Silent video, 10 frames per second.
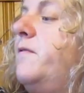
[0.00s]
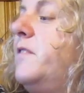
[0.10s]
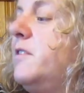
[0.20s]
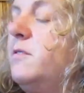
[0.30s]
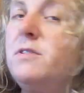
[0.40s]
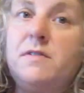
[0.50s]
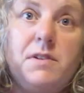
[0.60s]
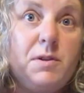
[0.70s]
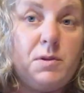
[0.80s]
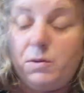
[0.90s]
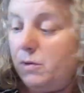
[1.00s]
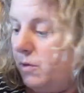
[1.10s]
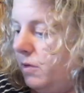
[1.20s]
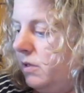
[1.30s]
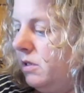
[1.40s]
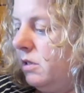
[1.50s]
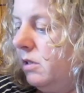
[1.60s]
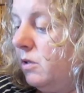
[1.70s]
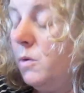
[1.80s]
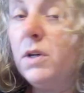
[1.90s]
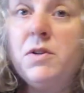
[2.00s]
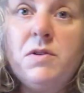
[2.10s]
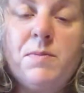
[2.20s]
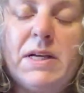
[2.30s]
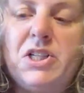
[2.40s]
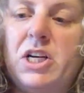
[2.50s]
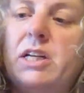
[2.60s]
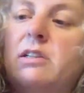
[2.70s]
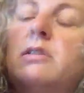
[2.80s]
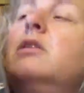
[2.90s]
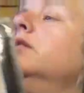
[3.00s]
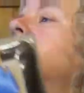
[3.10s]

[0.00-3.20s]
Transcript: For those of you who are new to my channel,